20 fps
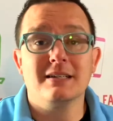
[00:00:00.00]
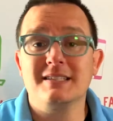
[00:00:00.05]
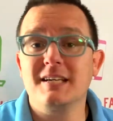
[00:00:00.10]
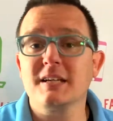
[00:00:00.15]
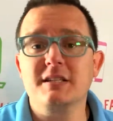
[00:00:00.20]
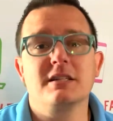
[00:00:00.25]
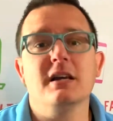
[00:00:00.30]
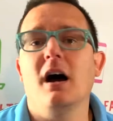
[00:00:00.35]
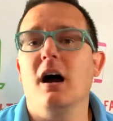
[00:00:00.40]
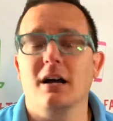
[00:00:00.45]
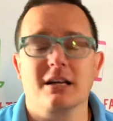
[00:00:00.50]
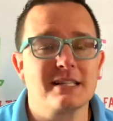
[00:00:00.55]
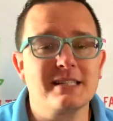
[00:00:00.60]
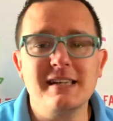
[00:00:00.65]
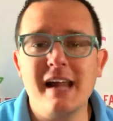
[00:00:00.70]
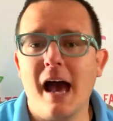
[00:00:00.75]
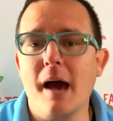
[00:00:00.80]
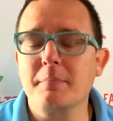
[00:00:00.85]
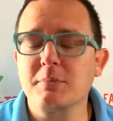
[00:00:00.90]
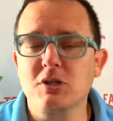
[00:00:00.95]
TikTok,
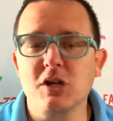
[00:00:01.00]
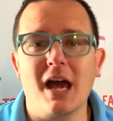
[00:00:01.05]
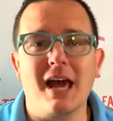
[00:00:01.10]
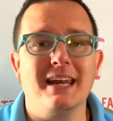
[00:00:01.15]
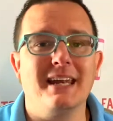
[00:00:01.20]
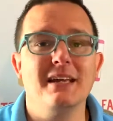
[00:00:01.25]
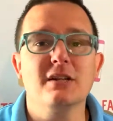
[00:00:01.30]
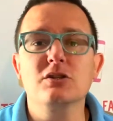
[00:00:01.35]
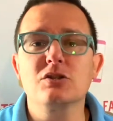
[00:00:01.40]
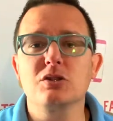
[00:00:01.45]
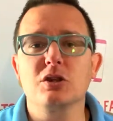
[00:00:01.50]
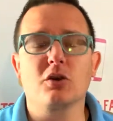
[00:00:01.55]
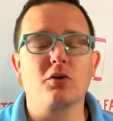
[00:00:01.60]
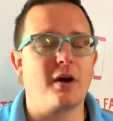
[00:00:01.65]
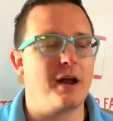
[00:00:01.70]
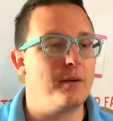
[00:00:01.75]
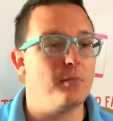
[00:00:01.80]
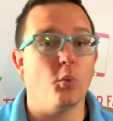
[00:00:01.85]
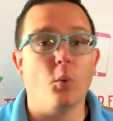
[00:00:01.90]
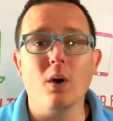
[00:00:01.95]
Snapchat,
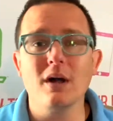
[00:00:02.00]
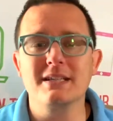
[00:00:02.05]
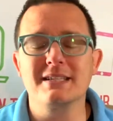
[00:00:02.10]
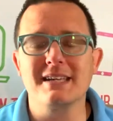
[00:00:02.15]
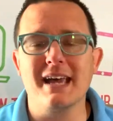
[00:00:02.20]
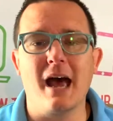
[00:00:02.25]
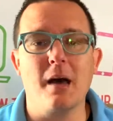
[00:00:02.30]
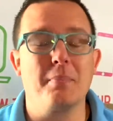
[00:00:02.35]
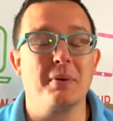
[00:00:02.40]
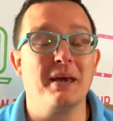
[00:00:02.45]
Instagram, WhatsApp,